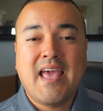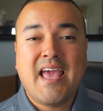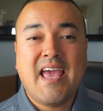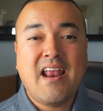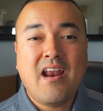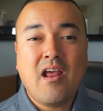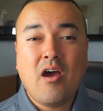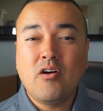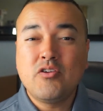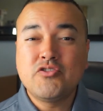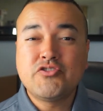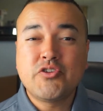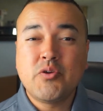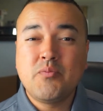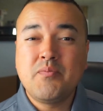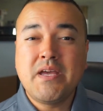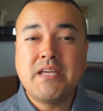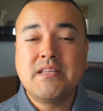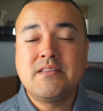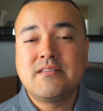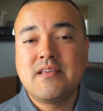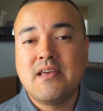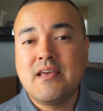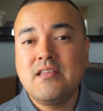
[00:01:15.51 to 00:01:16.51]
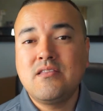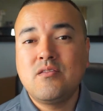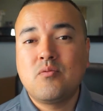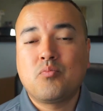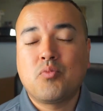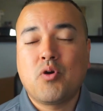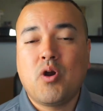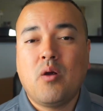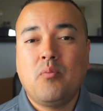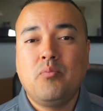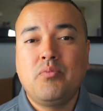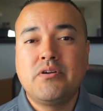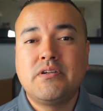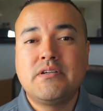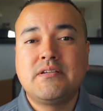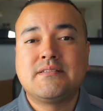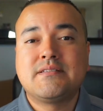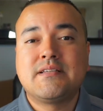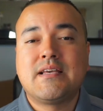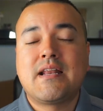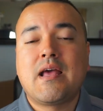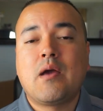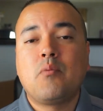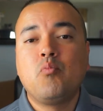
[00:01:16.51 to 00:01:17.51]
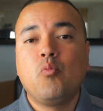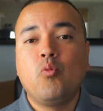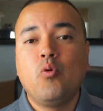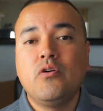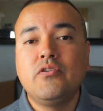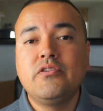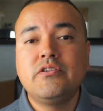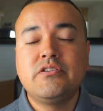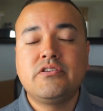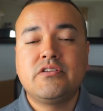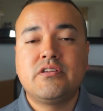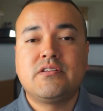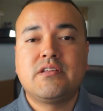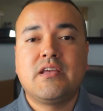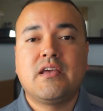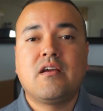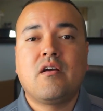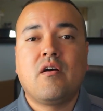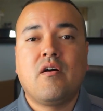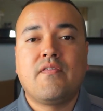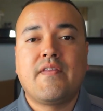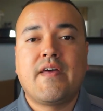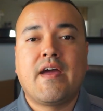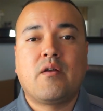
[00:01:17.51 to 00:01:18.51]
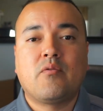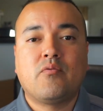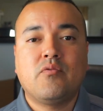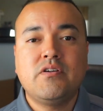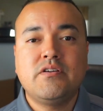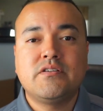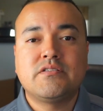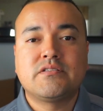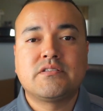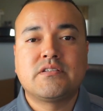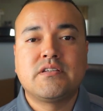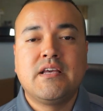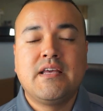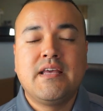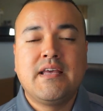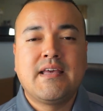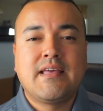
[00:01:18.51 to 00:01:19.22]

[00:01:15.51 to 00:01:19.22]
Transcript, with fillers: and I also maintain the properties and I'm willing to take on that risk.